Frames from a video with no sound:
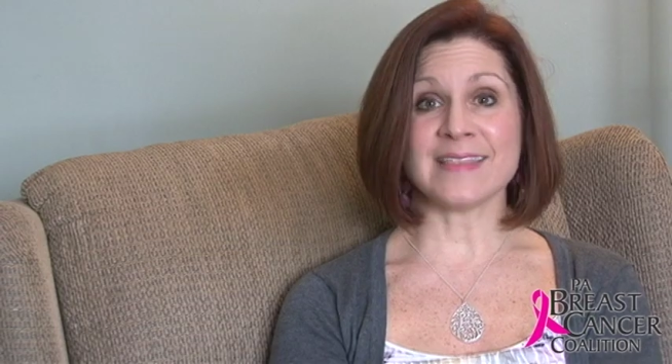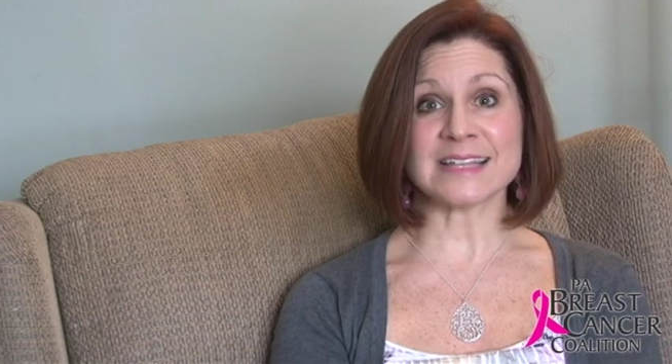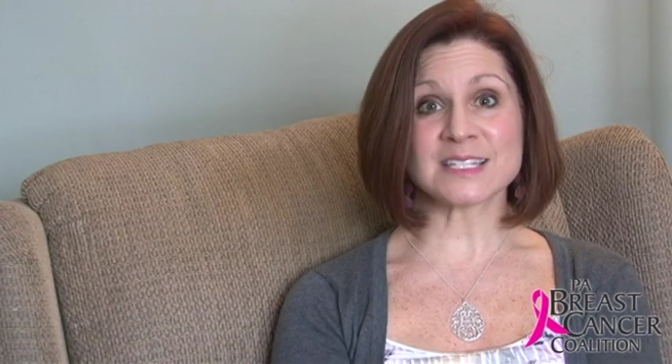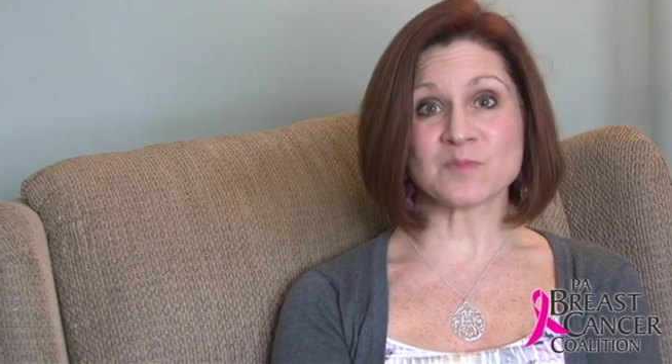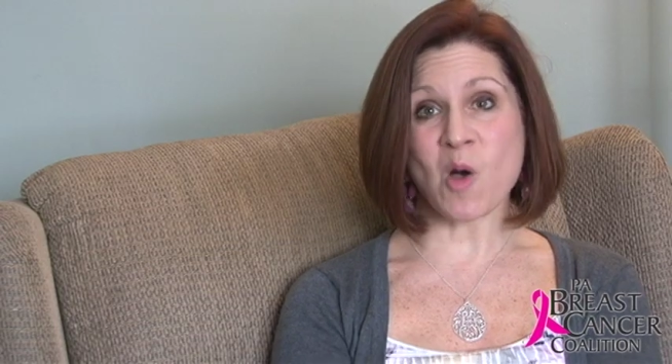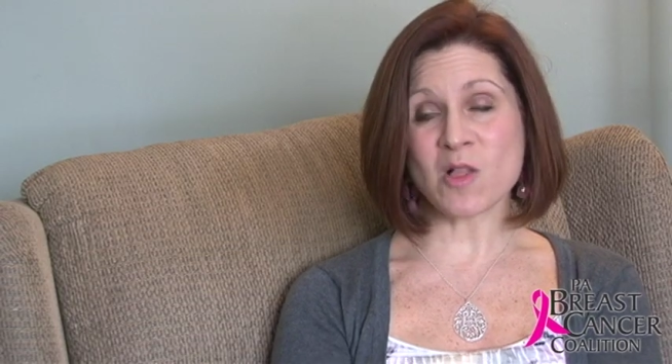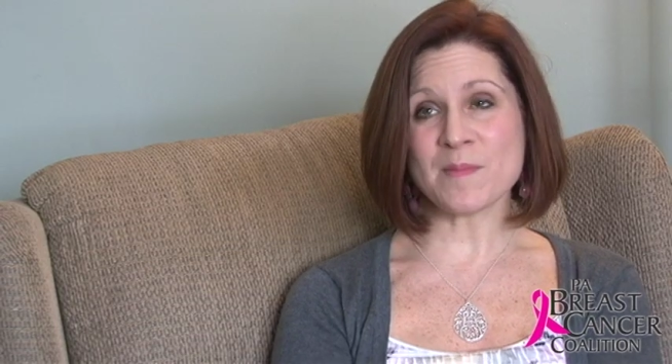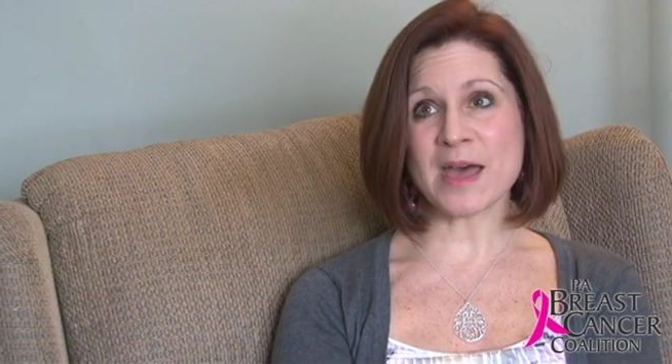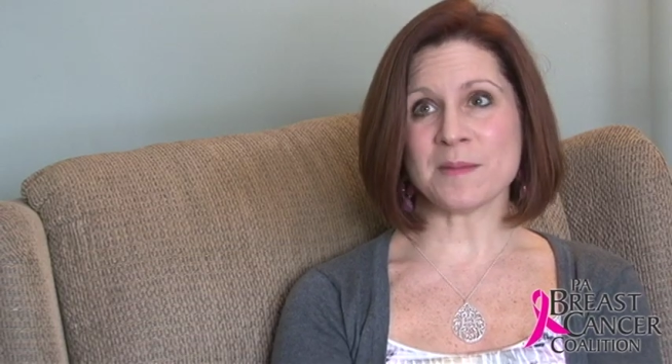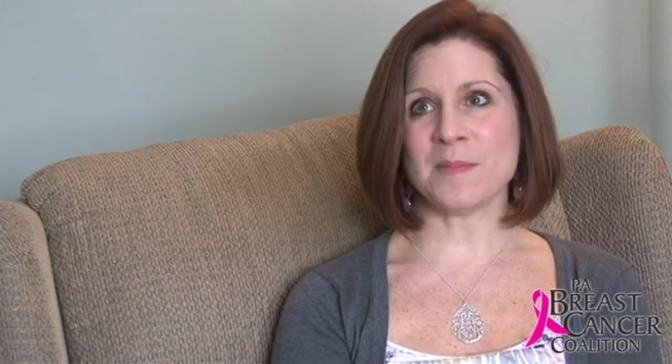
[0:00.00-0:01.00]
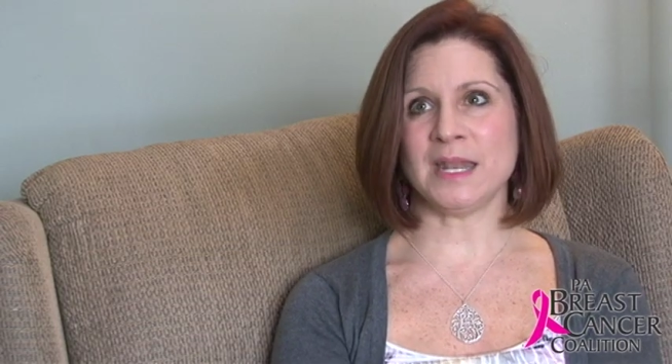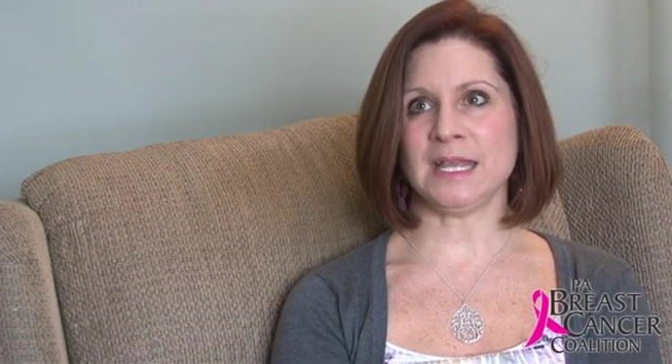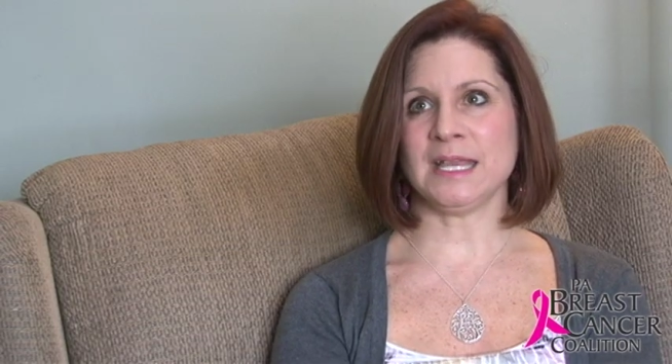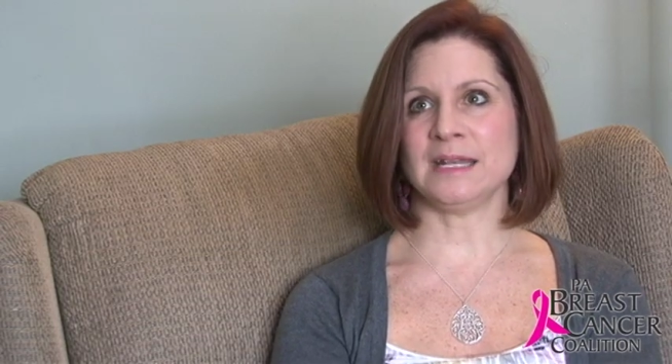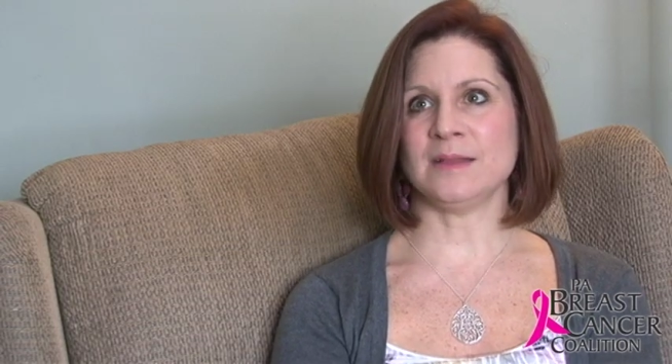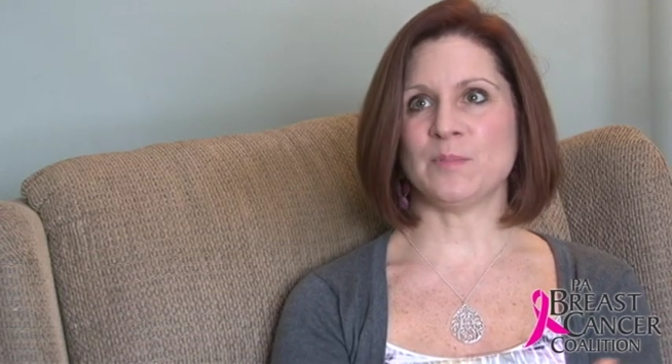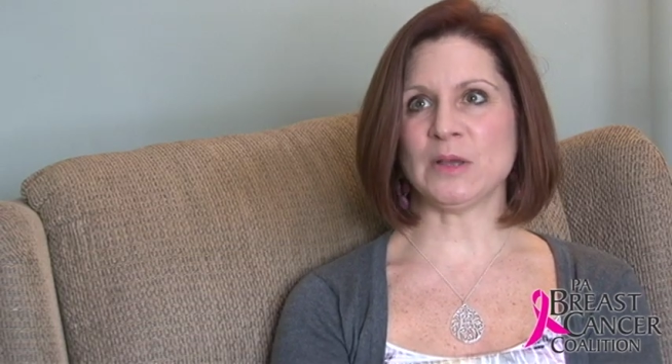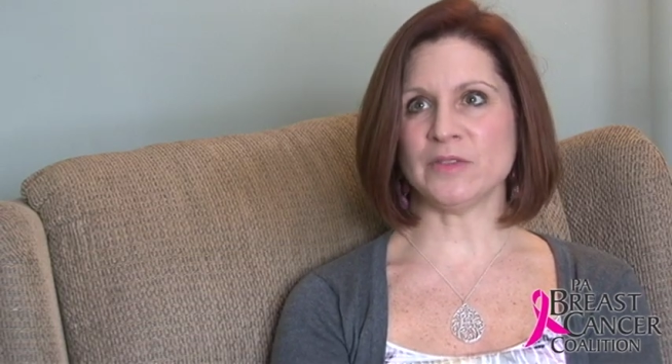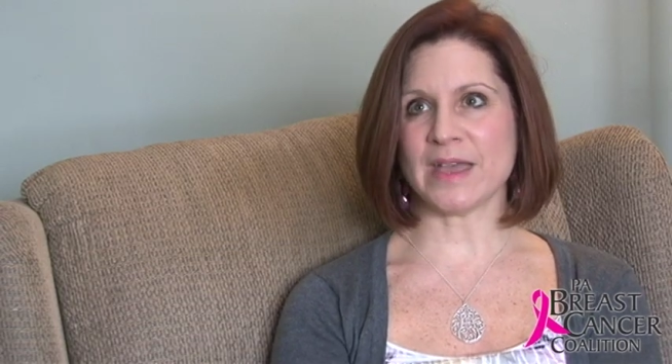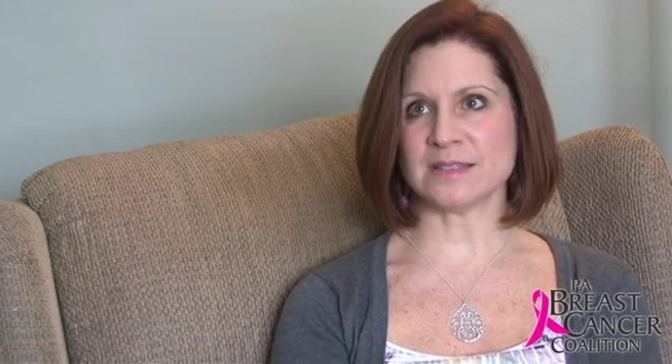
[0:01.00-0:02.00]
that small amount of money can
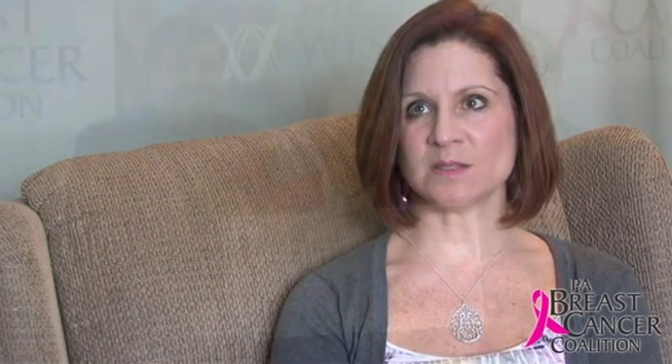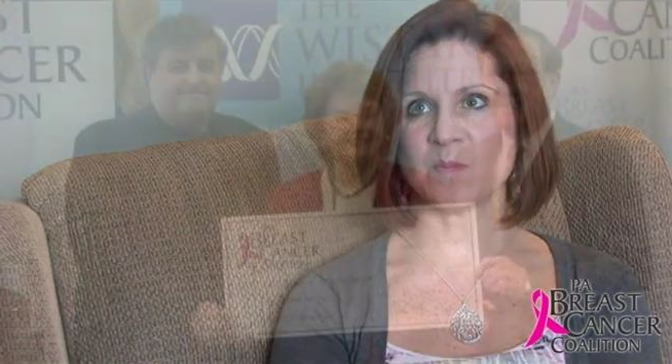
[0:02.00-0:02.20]
build that